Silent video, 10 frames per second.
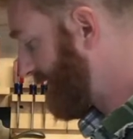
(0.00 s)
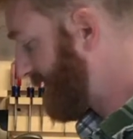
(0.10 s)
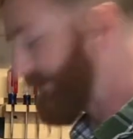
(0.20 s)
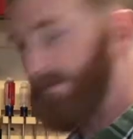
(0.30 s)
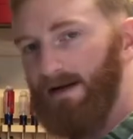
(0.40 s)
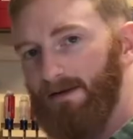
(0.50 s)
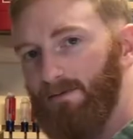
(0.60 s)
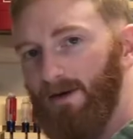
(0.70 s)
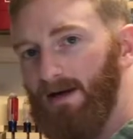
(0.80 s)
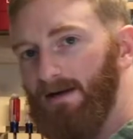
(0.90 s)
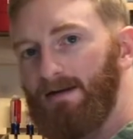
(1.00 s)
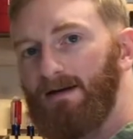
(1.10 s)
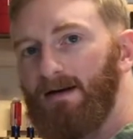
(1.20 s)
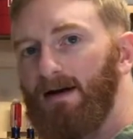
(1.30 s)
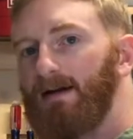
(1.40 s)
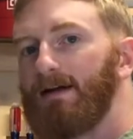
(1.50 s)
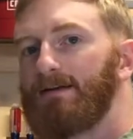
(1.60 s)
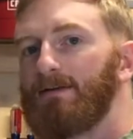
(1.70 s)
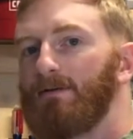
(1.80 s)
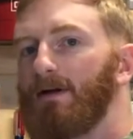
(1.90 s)
You can see mine's red. I
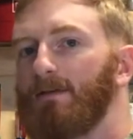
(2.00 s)
like the